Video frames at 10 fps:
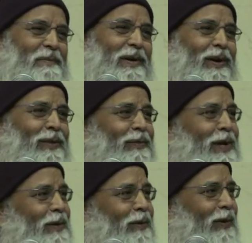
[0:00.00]
Because
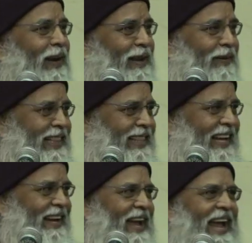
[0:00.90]
we know only one
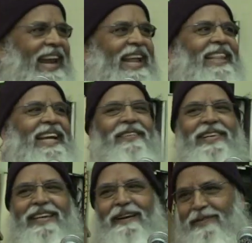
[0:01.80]
thing anything
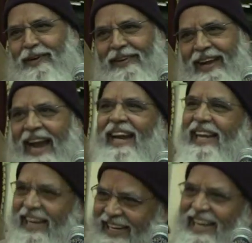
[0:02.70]
which comes on our head,
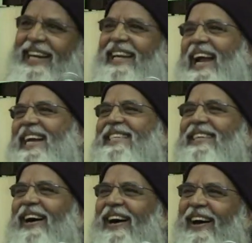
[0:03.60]
eat it,
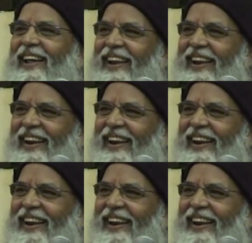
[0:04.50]
that's all.